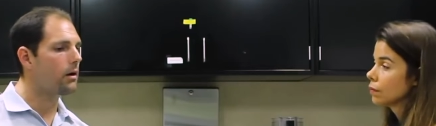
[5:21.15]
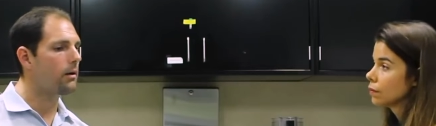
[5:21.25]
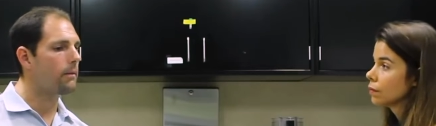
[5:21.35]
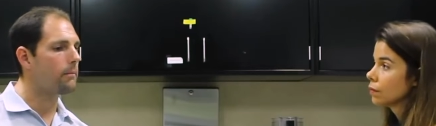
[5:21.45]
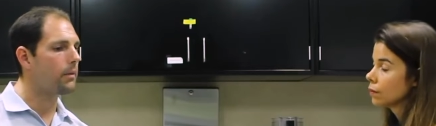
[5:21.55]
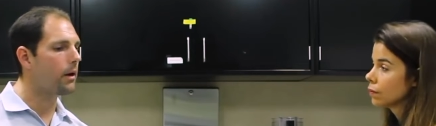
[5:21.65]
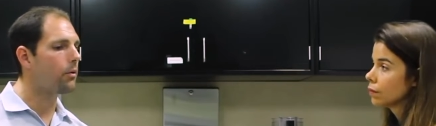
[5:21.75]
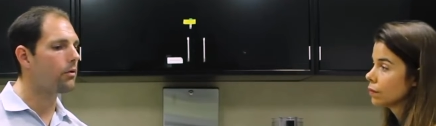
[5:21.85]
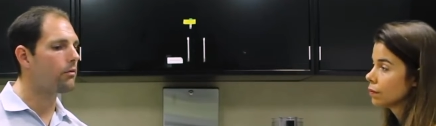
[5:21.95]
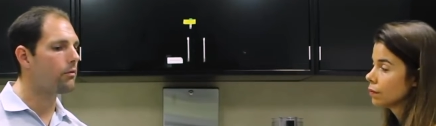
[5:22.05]
Speaker 1: Uh, but I
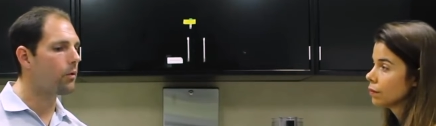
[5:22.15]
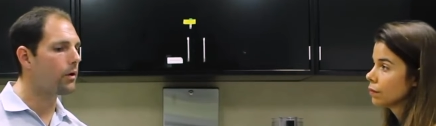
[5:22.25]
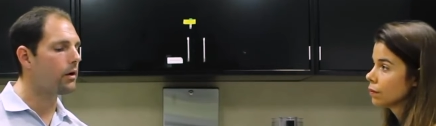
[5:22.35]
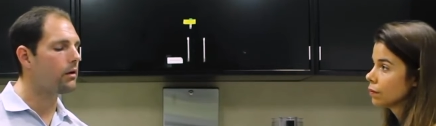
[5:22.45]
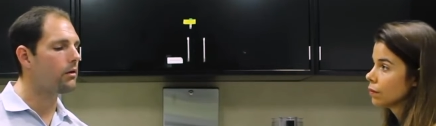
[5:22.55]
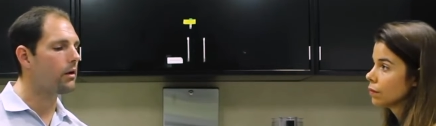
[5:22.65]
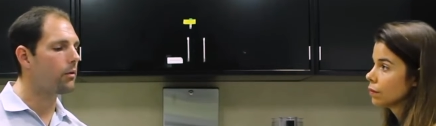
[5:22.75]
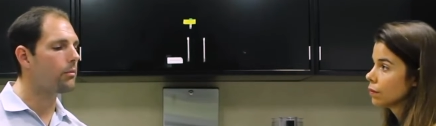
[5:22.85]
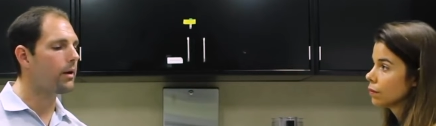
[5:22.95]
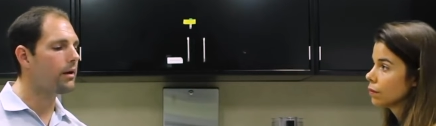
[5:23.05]
would avoid, I
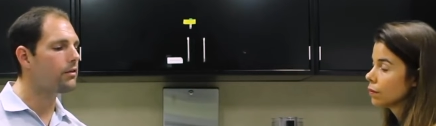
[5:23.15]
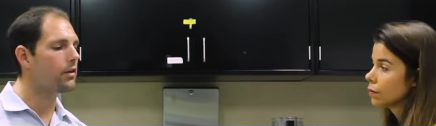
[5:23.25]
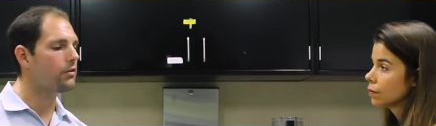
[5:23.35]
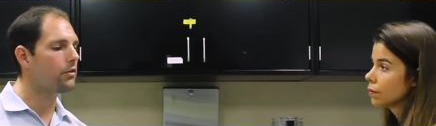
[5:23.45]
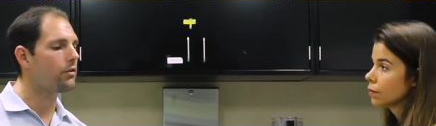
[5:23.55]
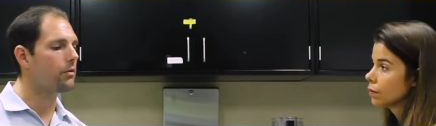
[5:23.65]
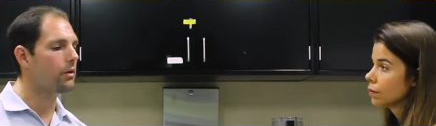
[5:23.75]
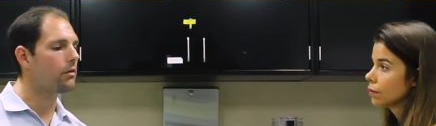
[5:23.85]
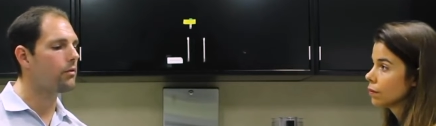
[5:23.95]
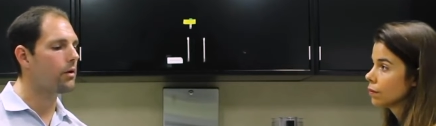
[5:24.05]
would pay attention to
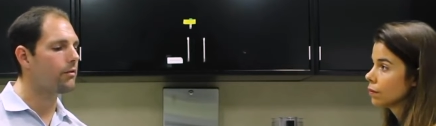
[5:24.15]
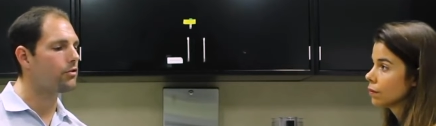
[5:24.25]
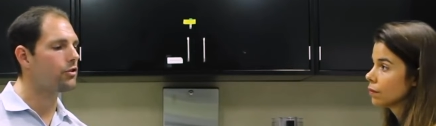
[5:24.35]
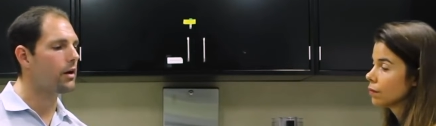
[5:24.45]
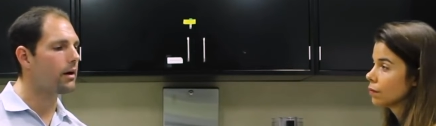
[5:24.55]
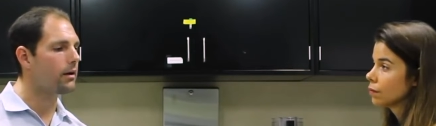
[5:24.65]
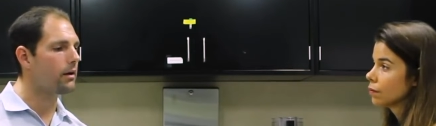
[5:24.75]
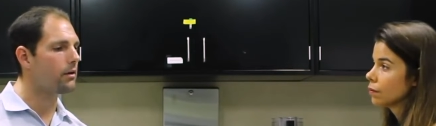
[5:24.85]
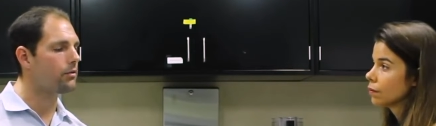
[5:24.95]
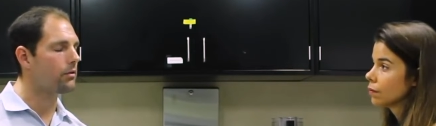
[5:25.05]
it if you have a GI
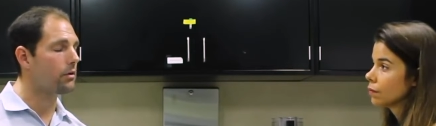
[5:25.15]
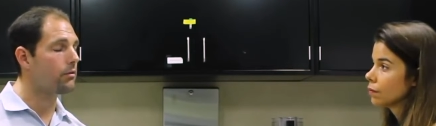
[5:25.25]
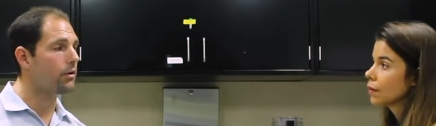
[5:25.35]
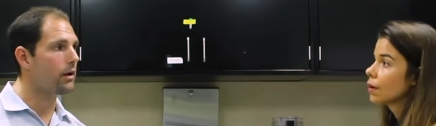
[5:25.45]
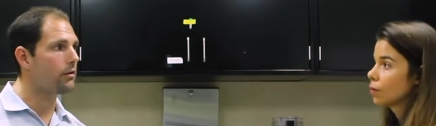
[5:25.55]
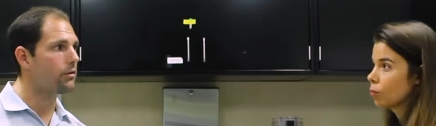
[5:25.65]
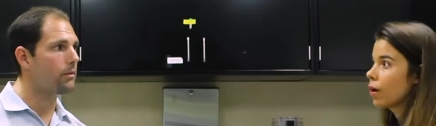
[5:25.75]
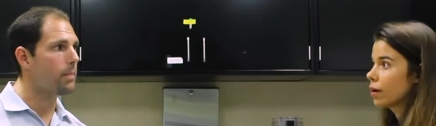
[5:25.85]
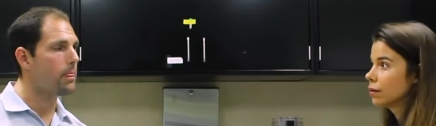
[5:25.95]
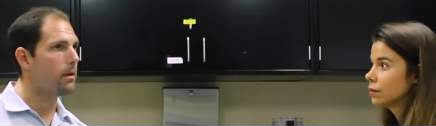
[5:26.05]
cancer or liver
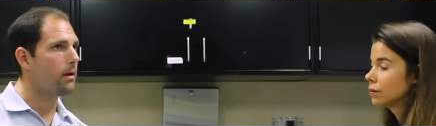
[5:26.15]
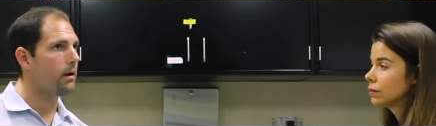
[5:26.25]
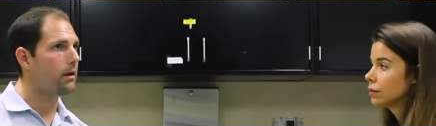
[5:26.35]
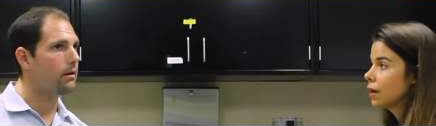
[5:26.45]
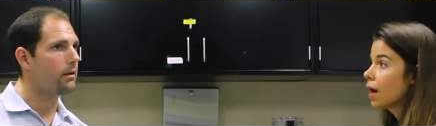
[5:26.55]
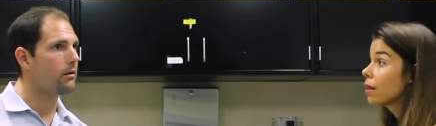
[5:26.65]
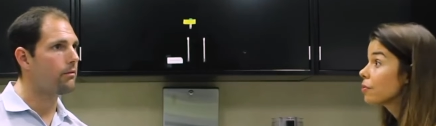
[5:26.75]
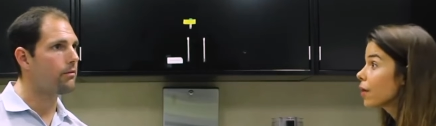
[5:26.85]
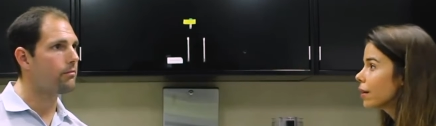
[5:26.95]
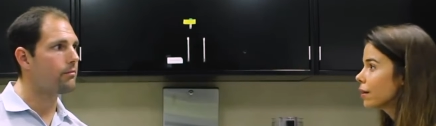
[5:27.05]
cancer. And then
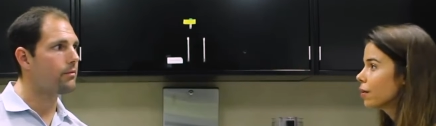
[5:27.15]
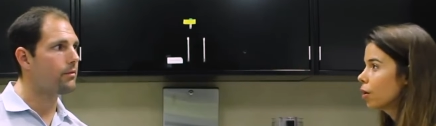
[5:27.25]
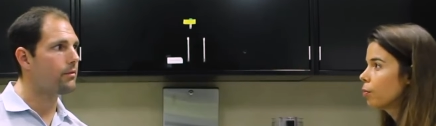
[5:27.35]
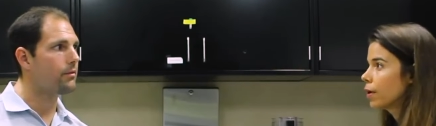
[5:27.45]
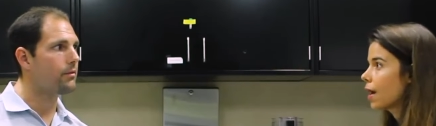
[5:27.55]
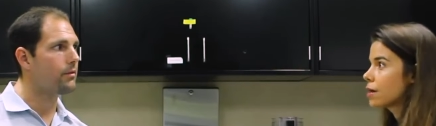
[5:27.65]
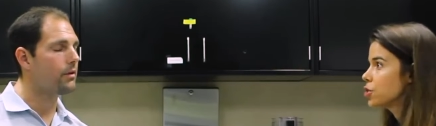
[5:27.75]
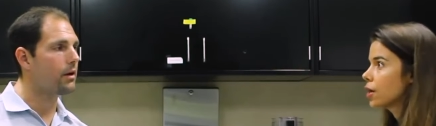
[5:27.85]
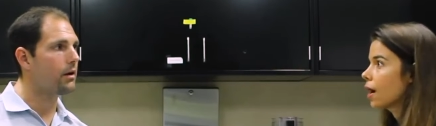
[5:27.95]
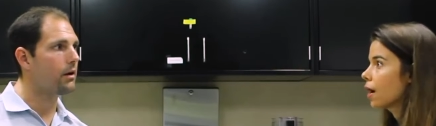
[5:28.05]
liver, if, I
Speaker 2: didn't know, but yeah,
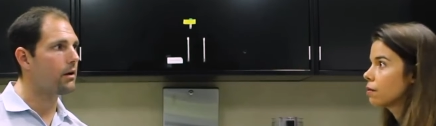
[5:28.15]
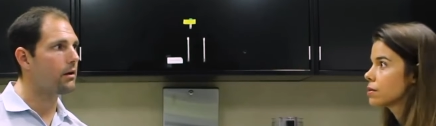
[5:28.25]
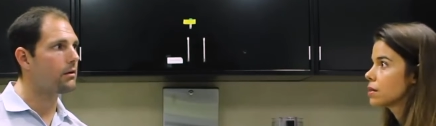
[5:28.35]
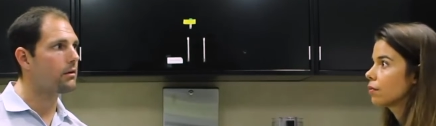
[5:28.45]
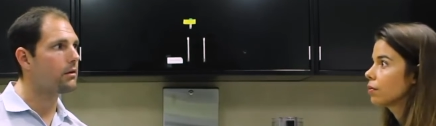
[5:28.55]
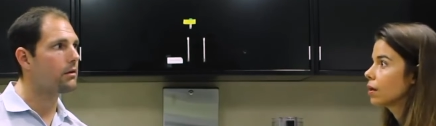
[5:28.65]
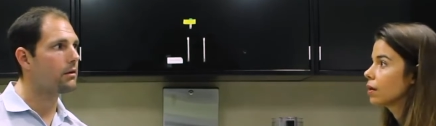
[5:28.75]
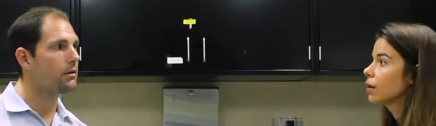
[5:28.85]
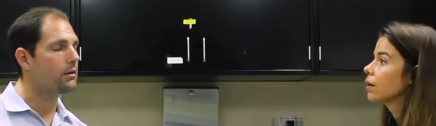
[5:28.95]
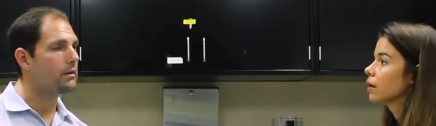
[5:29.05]
GI, yeah. I was definitely.
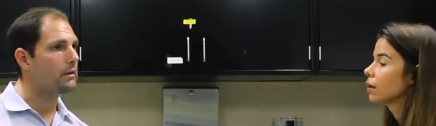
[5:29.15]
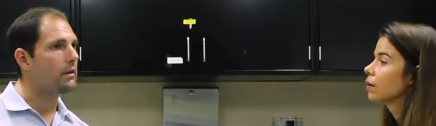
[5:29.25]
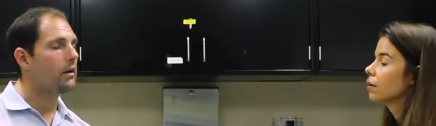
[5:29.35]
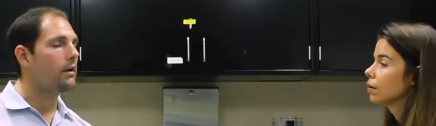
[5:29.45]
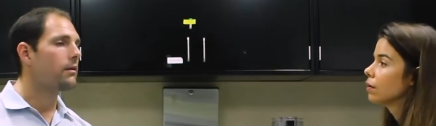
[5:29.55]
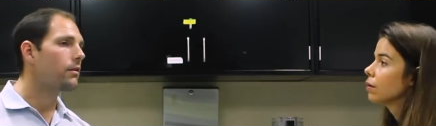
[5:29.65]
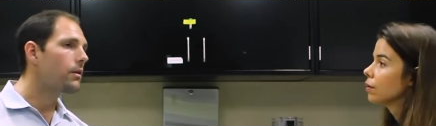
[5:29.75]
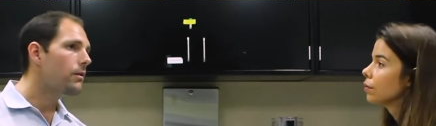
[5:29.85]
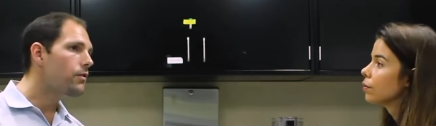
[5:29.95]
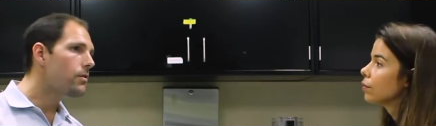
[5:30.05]
Speaker 1: So
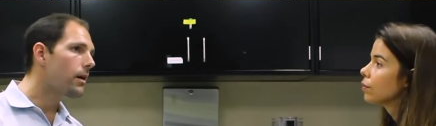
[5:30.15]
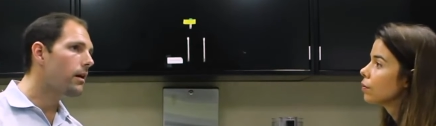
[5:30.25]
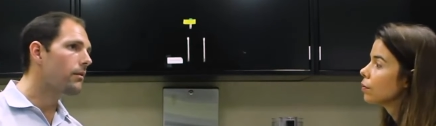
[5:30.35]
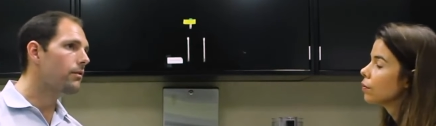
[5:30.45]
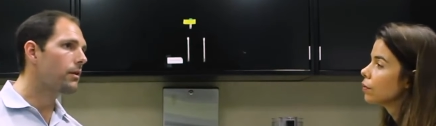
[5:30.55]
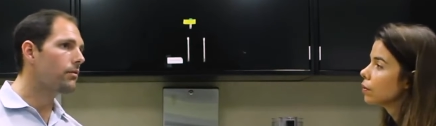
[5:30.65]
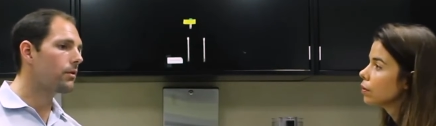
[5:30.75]
if you have, say,